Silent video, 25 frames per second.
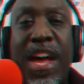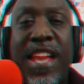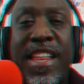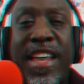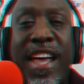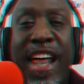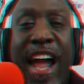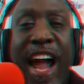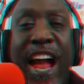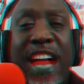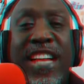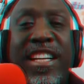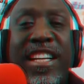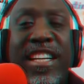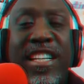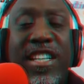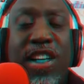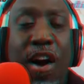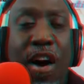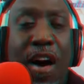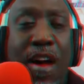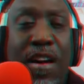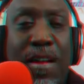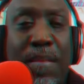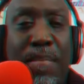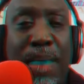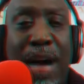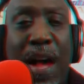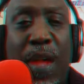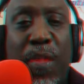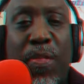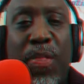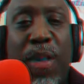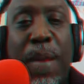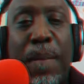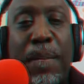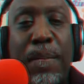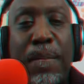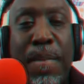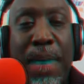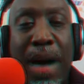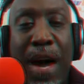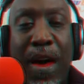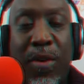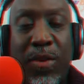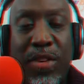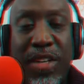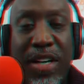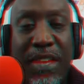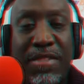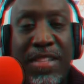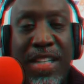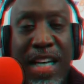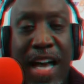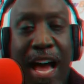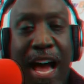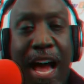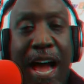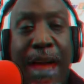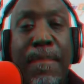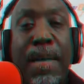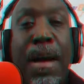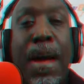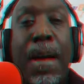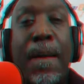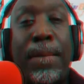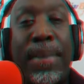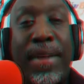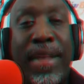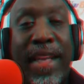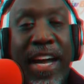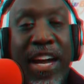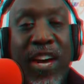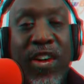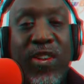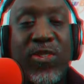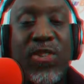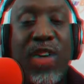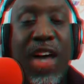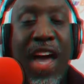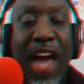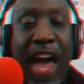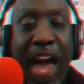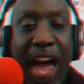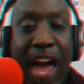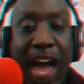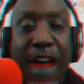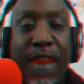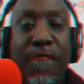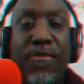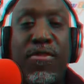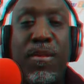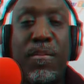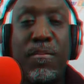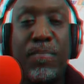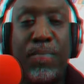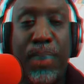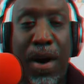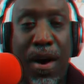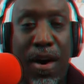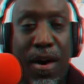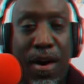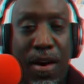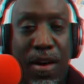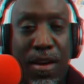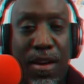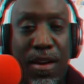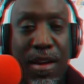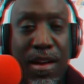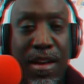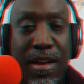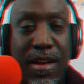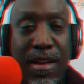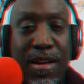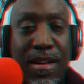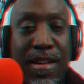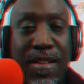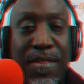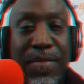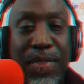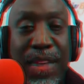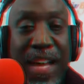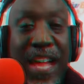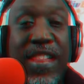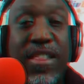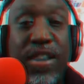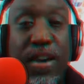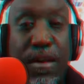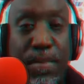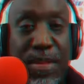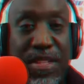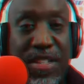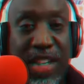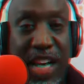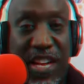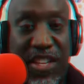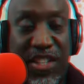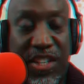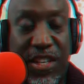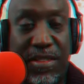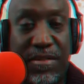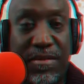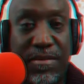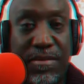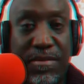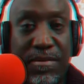that actually talk about the amount of time players have the ball in their possession.